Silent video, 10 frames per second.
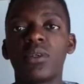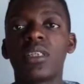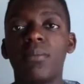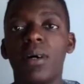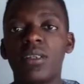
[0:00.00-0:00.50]

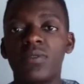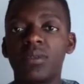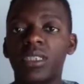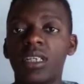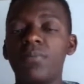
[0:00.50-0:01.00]
talked about
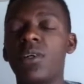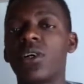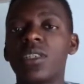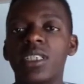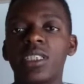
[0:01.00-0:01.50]
from cerebral
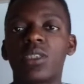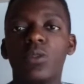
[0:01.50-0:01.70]
cortex